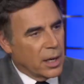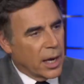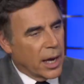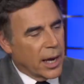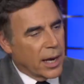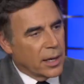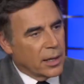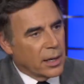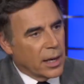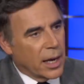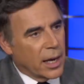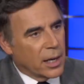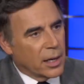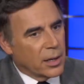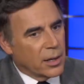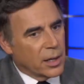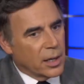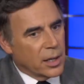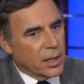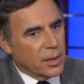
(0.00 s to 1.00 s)
and
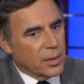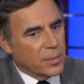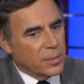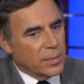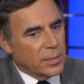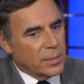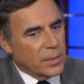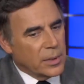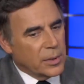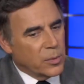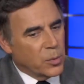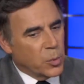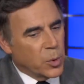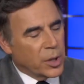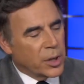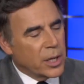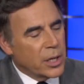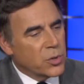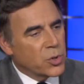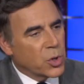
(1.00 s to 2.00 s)
and uh,
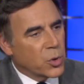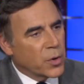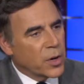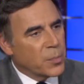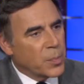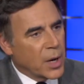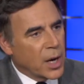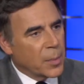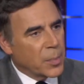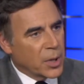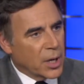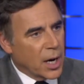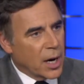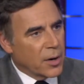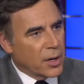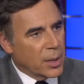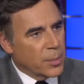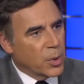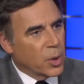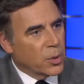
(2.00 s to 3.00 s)
with his degree of
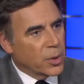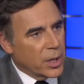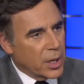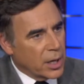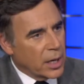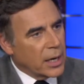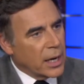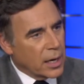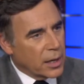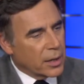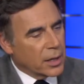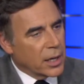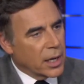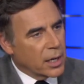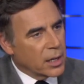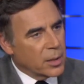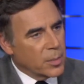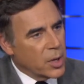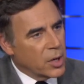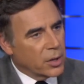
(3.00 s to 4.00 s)
popularity both in and out of the
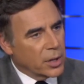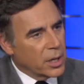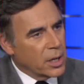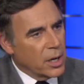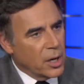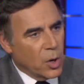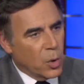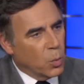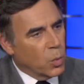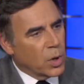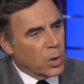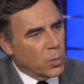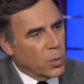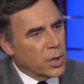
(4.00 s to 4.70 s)
gay community, one